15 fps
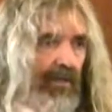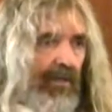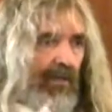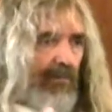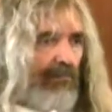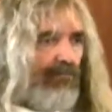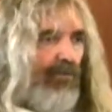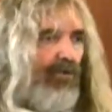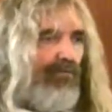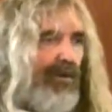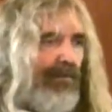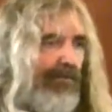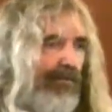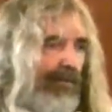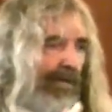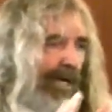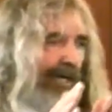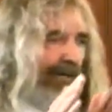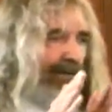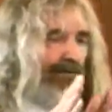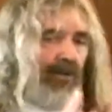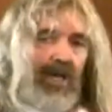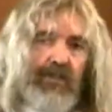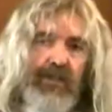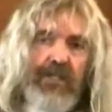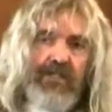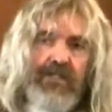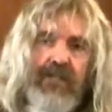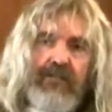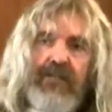movement from kind of
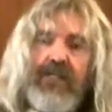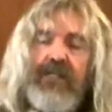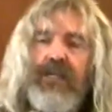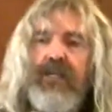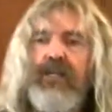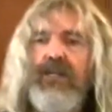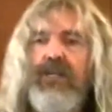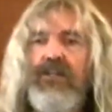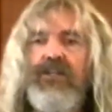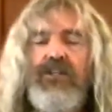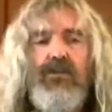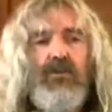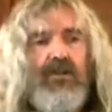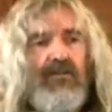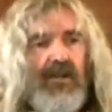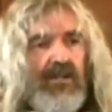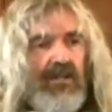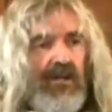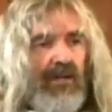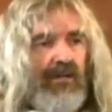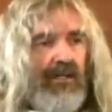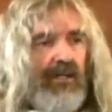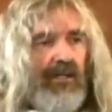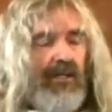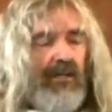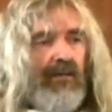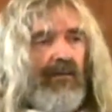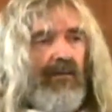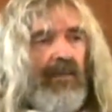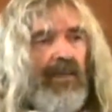tribalistic thinking to universal thinking.
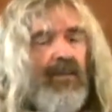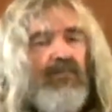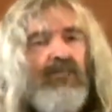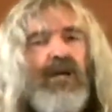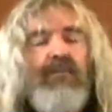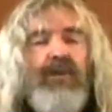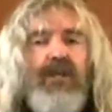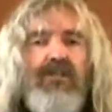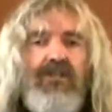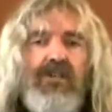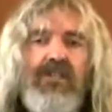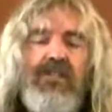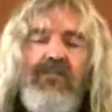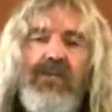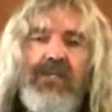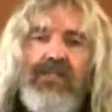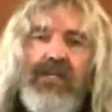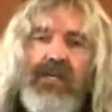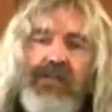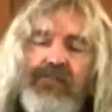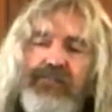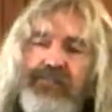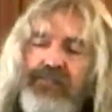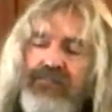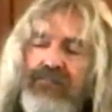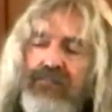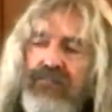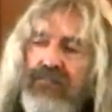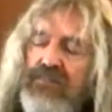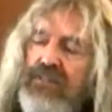My belief system is that
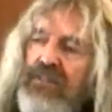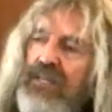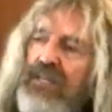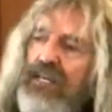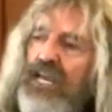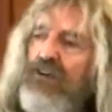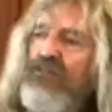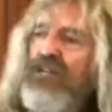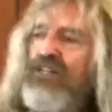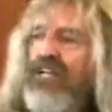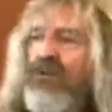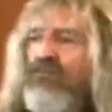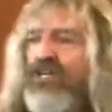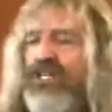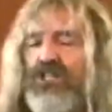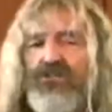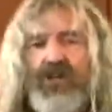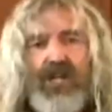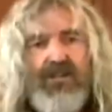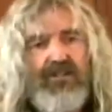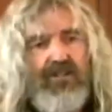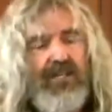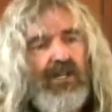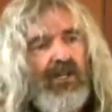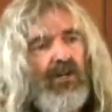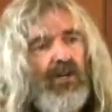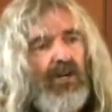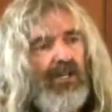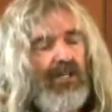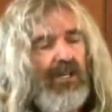every time we stretch the
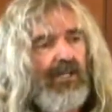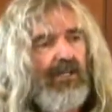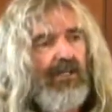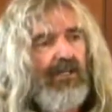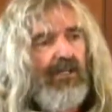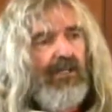accordion,